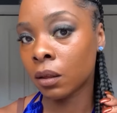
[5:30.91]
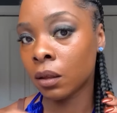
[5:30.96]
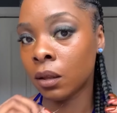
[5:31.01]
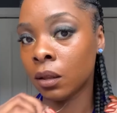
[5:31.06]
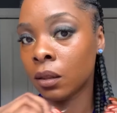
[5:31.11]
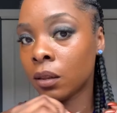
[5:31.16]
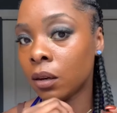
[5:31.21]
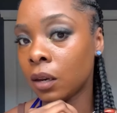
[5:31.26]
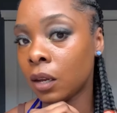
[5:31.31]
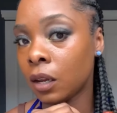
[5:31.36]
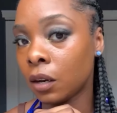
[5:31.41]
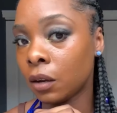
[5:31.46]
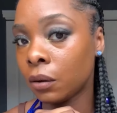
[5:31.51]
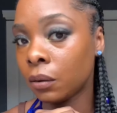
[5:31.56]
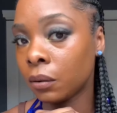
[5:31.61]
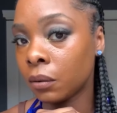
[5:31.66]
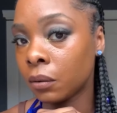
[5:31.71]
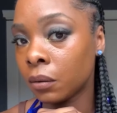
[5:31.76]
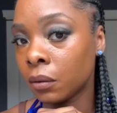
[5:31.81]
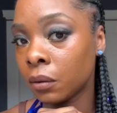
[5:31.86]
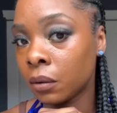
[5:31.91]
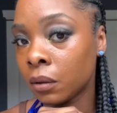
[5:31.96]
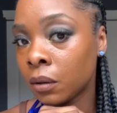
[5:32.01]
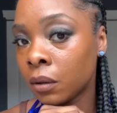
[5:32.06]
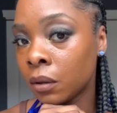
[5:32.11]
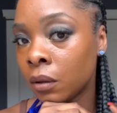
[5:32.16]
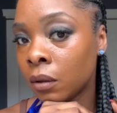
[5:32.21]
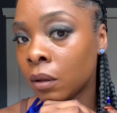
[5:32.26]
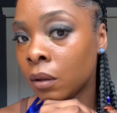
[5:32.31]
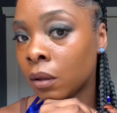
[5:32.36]
the needle
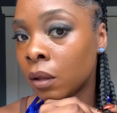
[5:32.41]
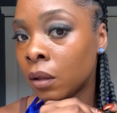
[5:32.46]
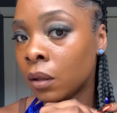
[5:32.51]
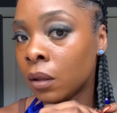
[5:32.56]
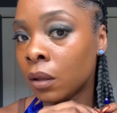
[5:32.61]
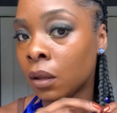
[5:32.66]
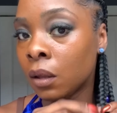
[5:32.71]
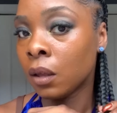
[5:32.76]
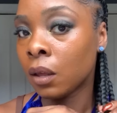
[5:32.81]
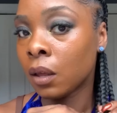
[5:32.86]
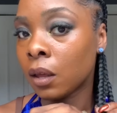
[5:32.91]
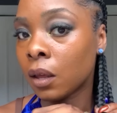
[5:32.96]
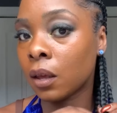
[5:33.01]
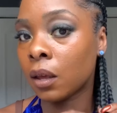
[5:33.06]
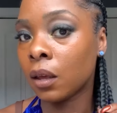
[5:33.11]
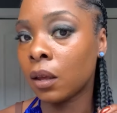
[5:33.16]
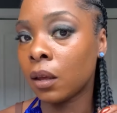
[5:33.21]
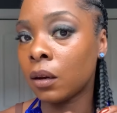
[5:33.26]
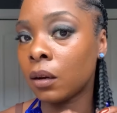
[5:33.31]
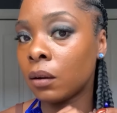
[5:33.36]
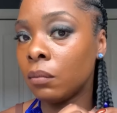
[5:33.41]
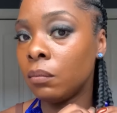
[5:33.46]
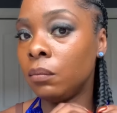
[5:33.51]
and